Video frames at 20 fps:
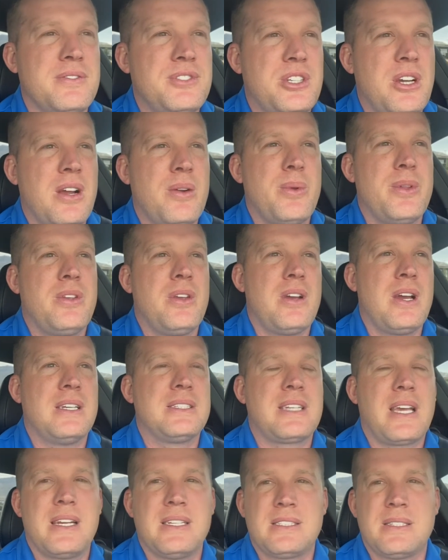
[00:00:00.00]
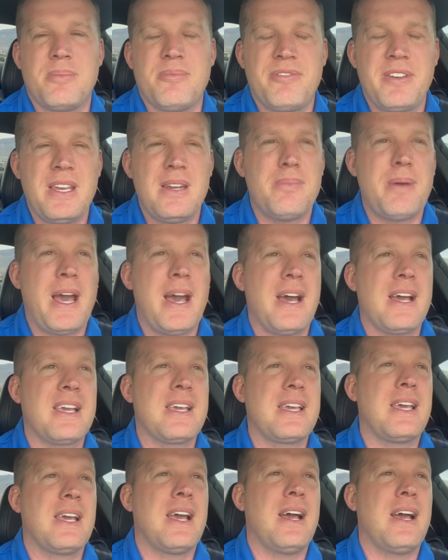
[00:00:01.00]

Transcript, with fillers: I've shared with you guys kind of some feedback,